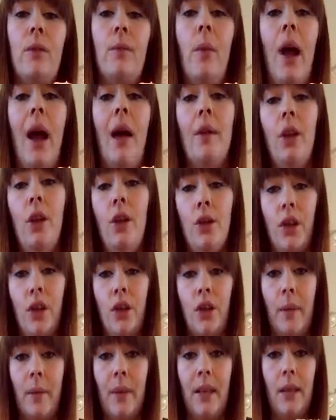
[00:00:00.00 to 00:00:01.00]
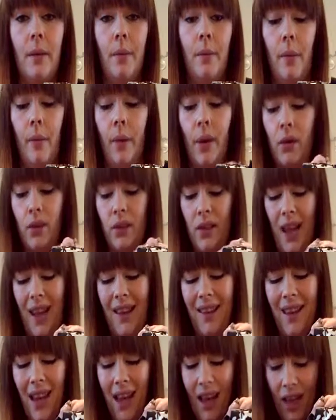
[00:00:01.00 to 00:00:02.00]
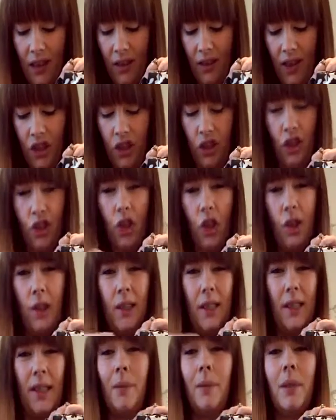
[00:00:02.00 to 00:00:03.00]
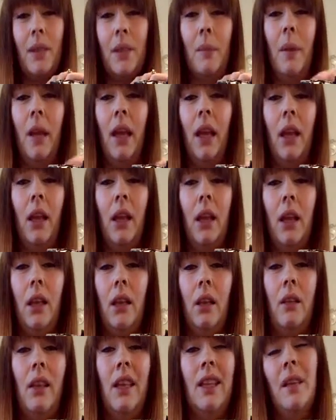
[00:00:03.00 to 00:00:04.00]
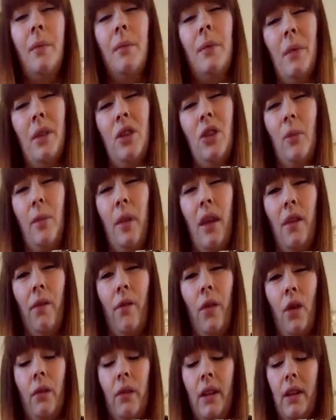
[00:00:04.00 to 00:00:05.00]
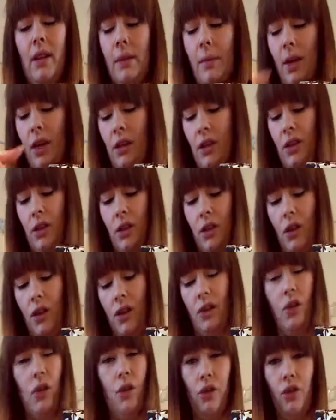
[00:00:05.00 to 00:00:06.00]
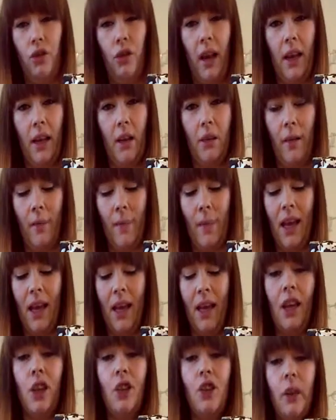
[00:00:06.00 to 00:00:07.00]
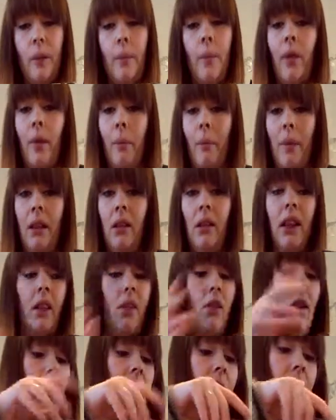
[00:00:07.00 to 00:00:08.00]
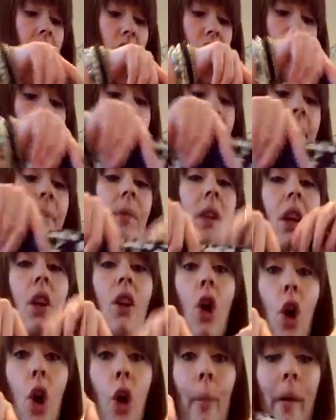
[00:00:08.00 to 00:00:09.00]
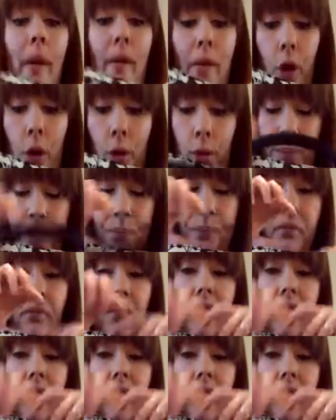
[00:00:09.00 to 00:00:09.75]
But I use the Tommy Tippy bottles, and they just don't seem to be, they seem to be too big for it, to be honest, so I don't try and cram that in. I usually put the milk in there, actually, or my phone.